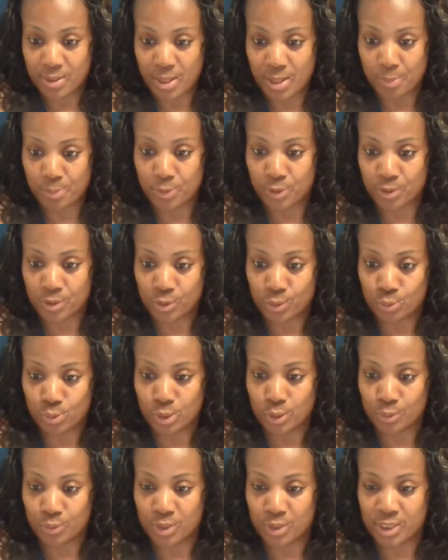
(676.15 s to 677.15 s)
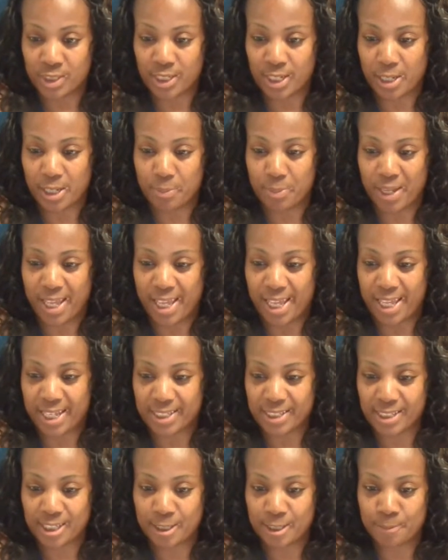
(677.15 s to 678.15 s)
I booked two loads tonight by
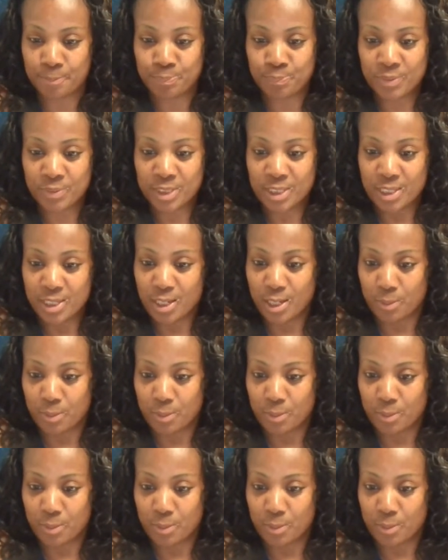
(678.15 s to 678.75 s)
accident.